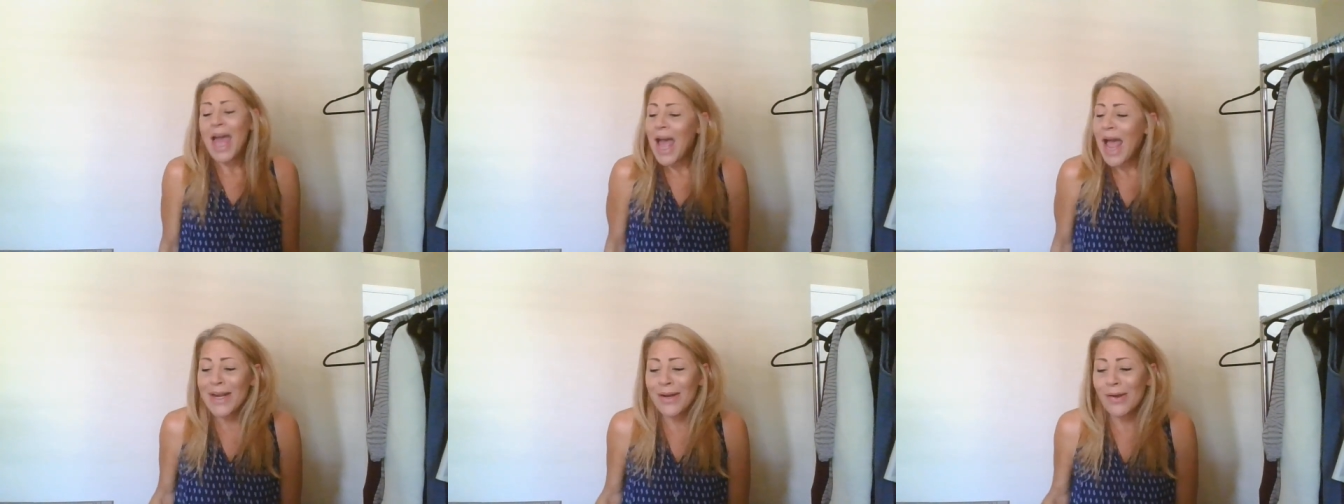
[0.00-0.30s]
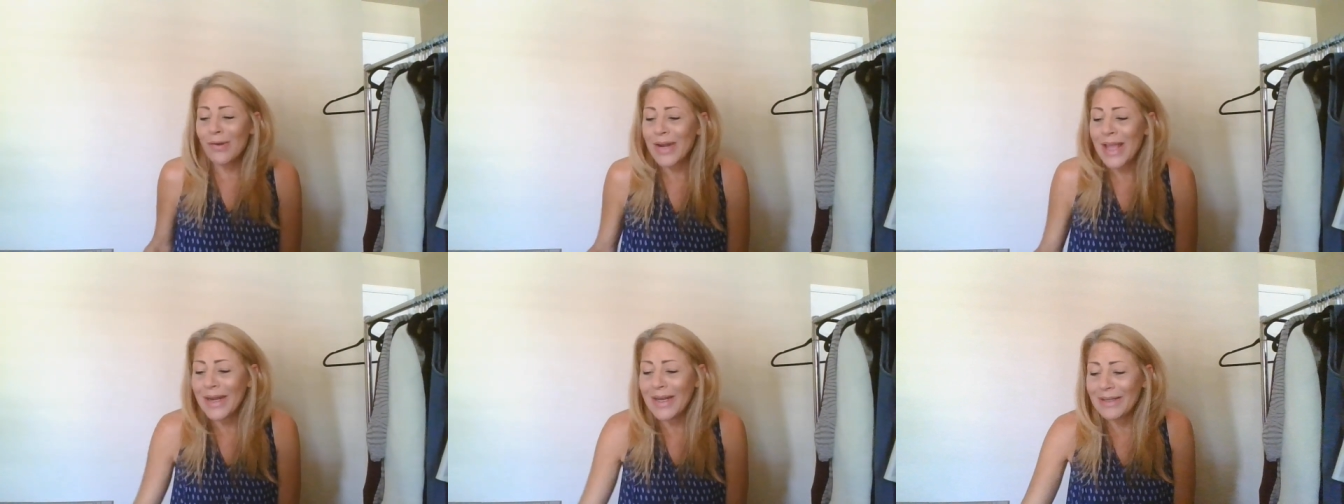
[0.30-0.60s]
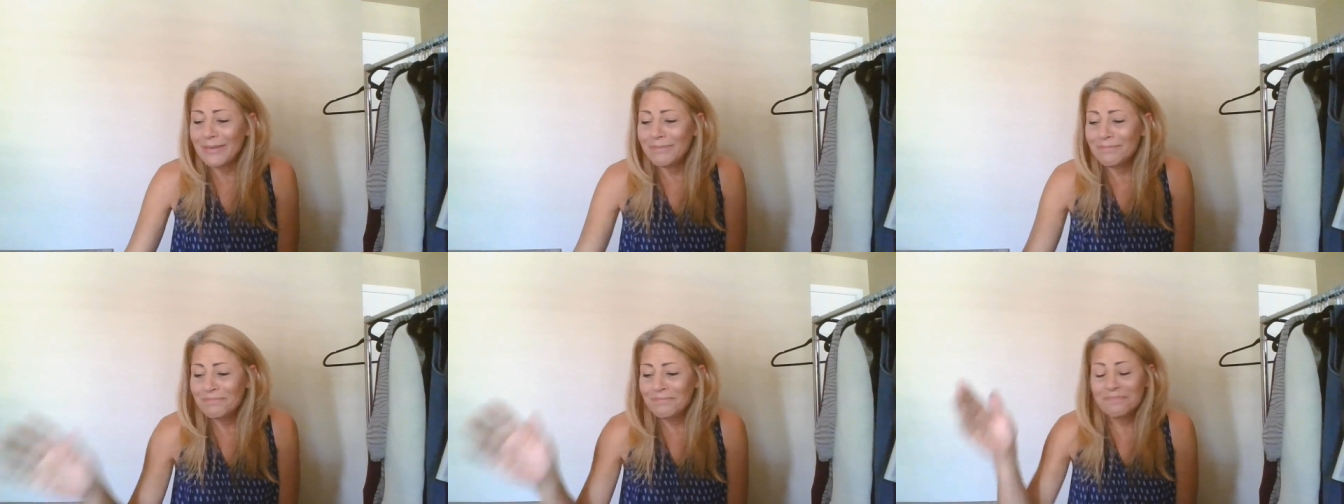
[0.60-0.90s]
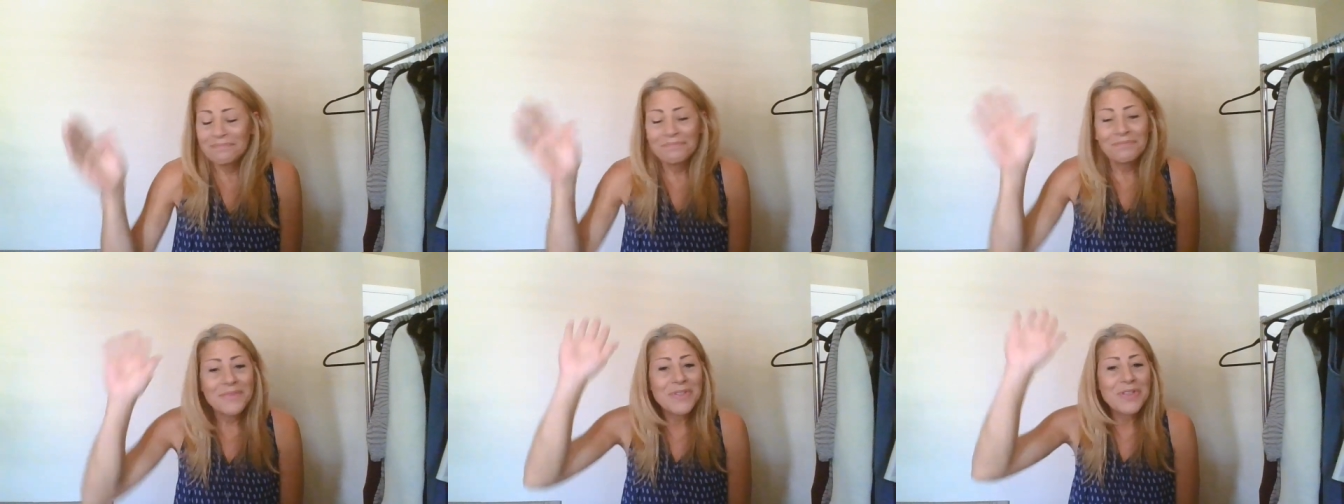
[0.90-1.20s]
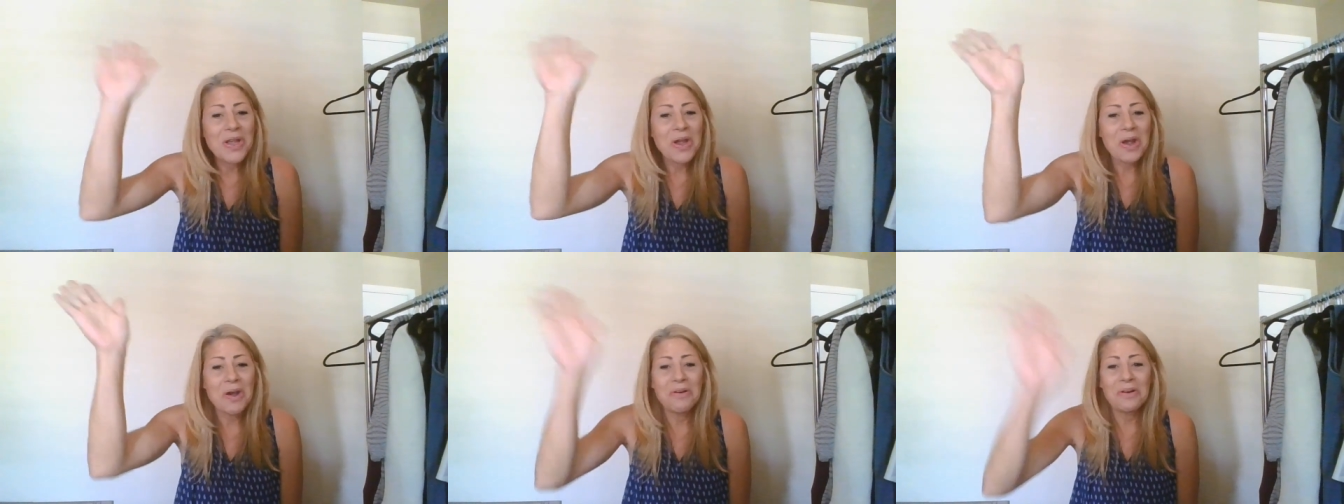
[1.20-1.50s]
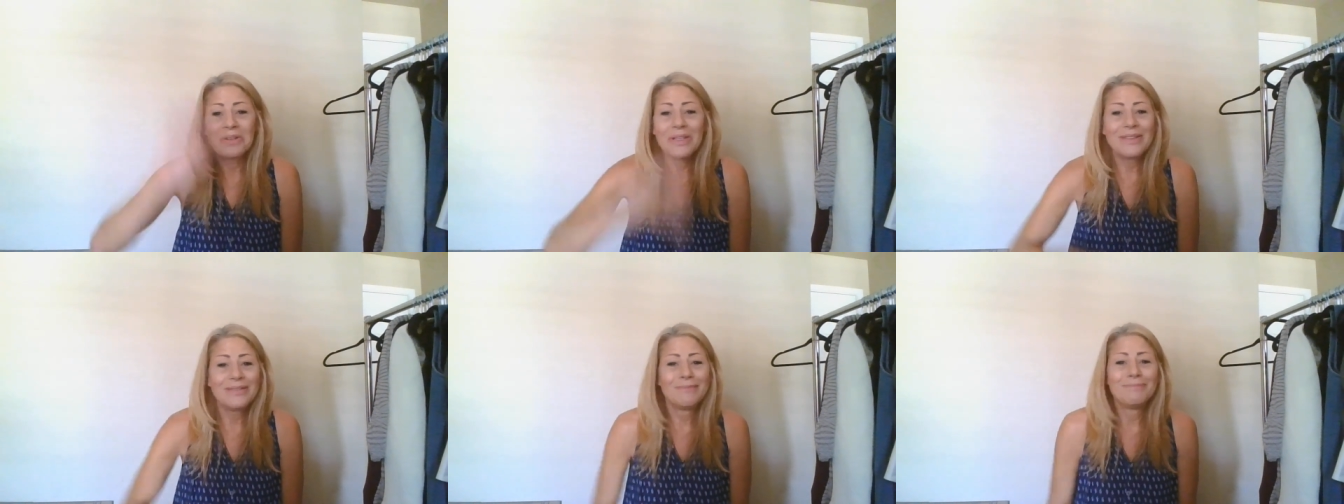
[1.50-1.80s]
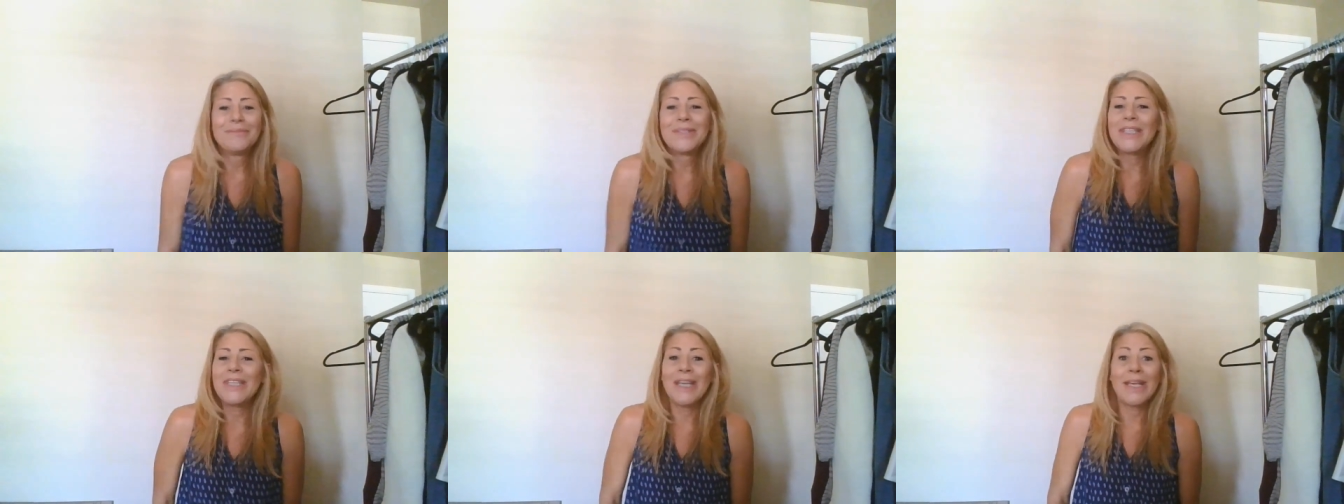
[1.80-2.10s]
I don't edit, so
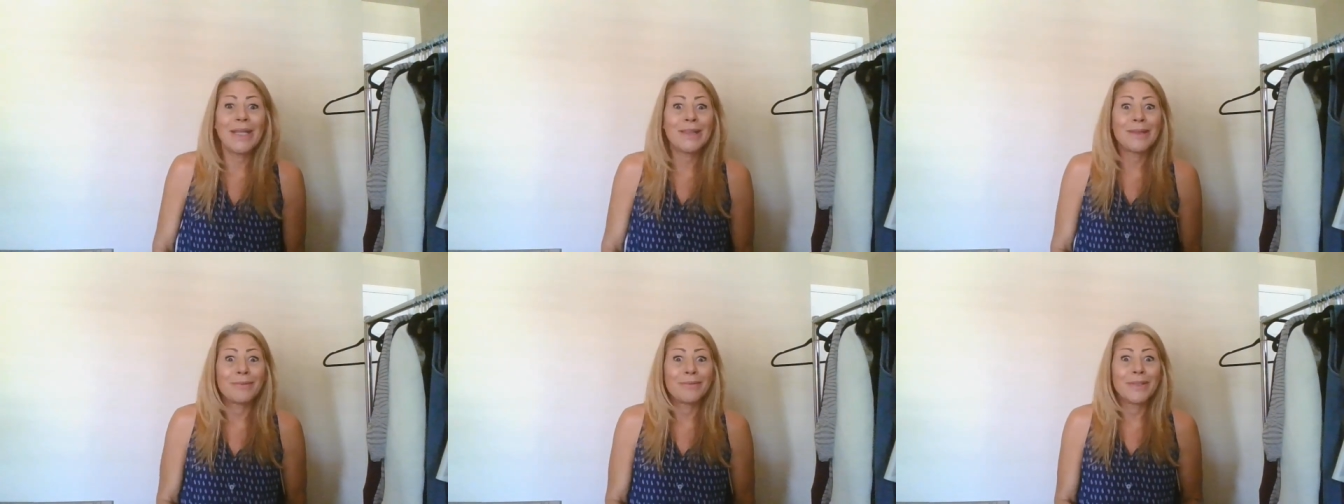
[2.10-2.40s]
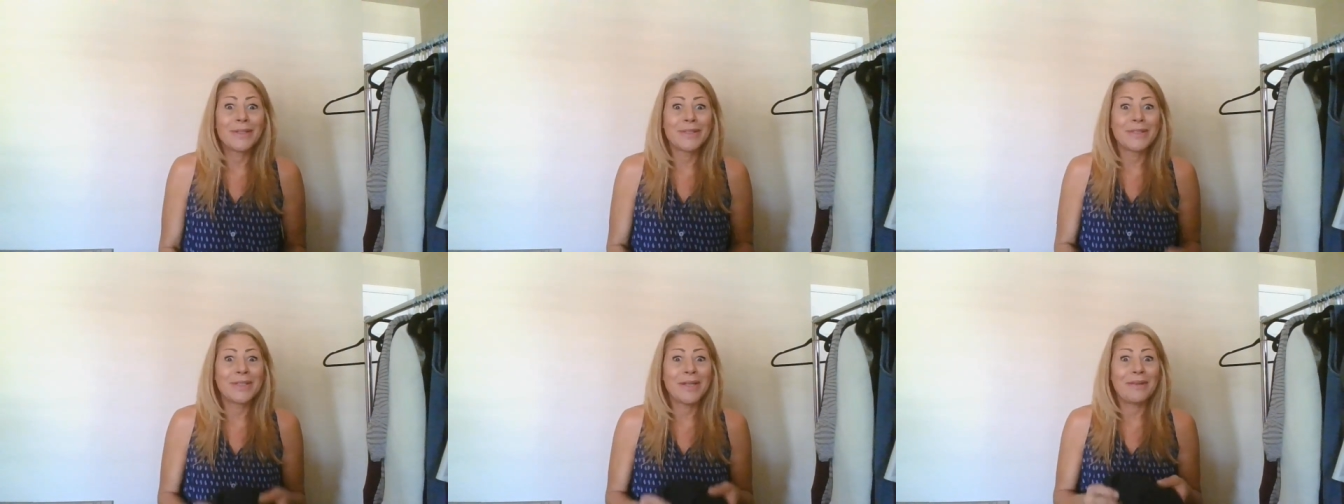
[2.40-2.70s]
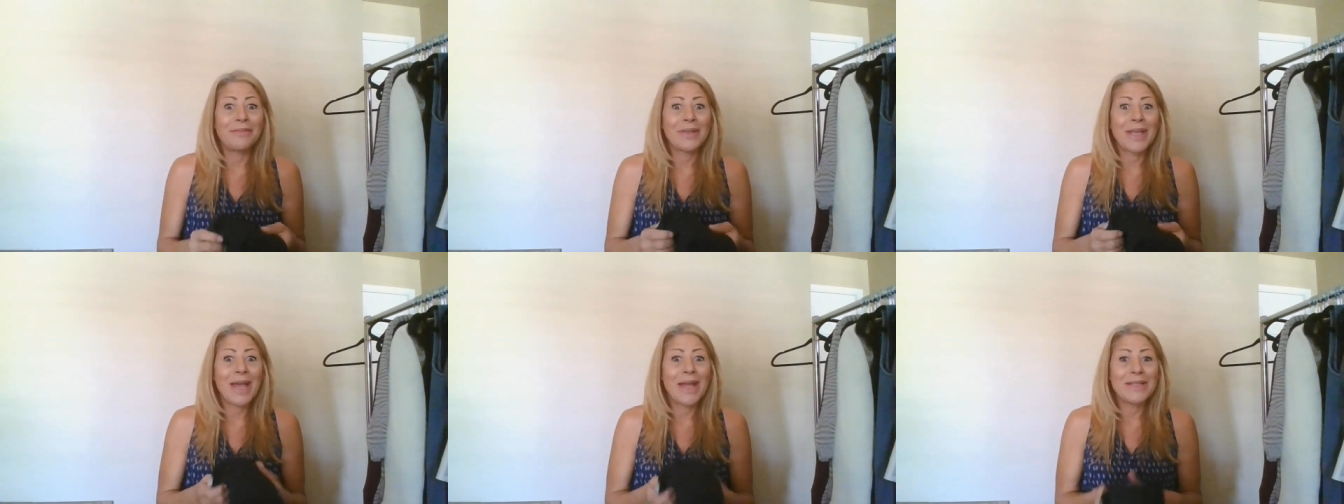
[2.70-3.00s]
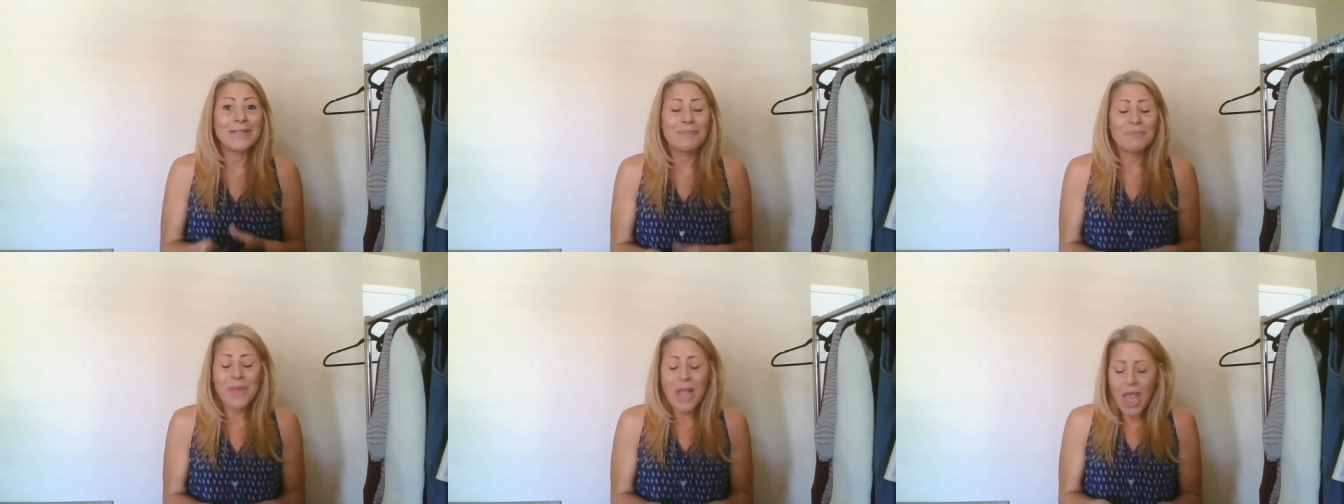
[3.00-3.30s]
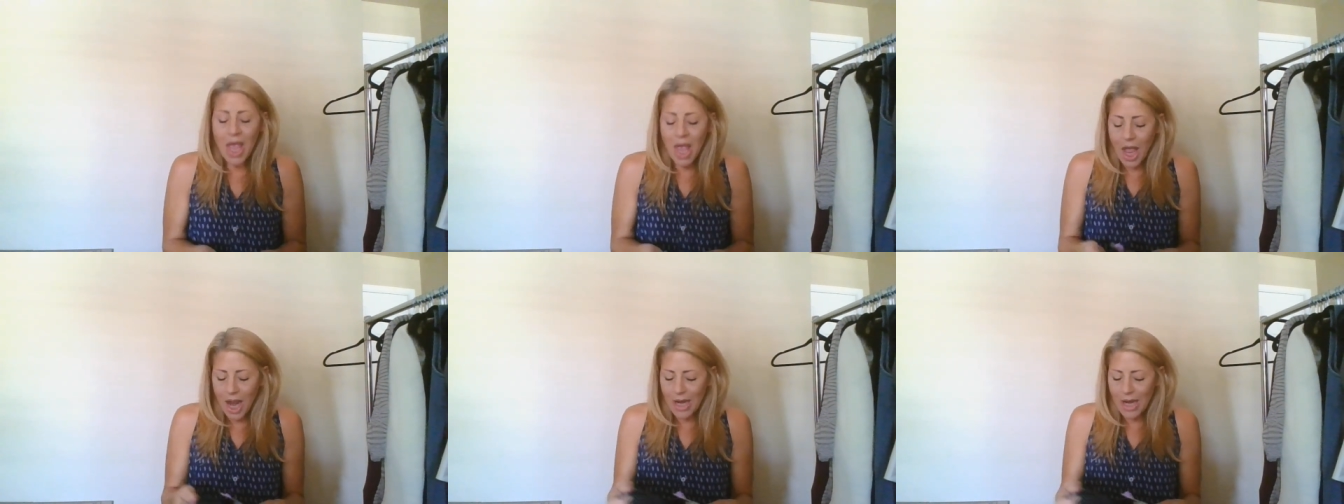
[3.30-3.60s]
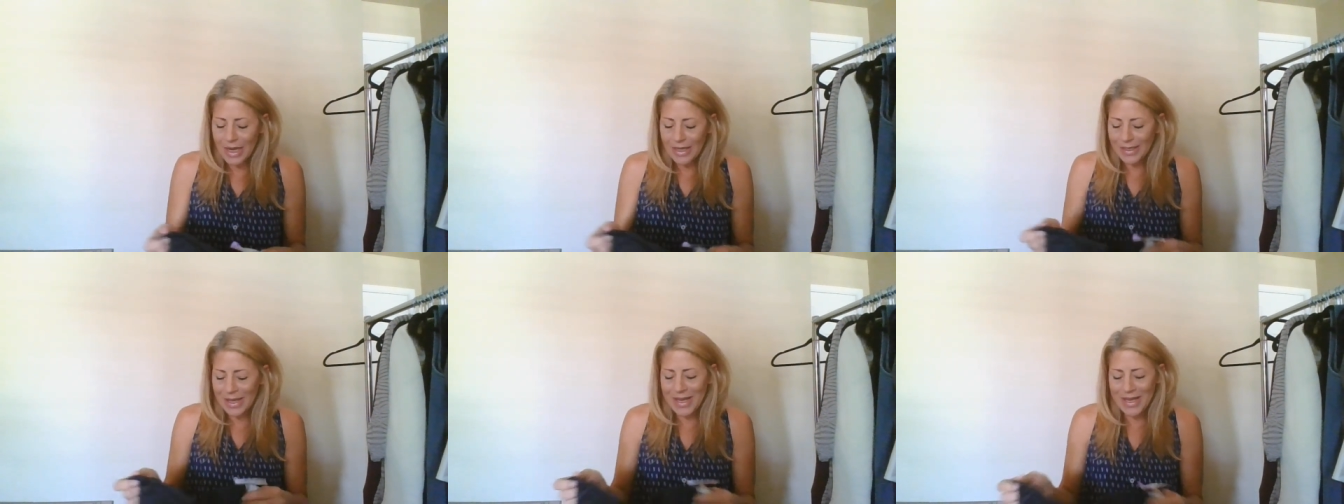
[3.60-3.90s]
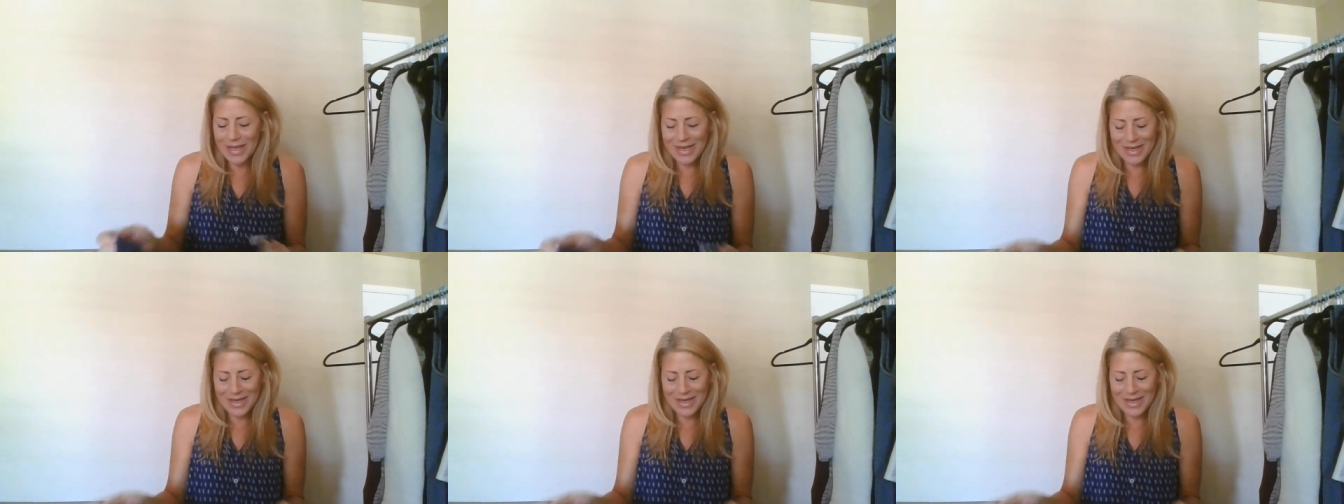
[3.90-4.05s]
you get the real stuff, guys. All right.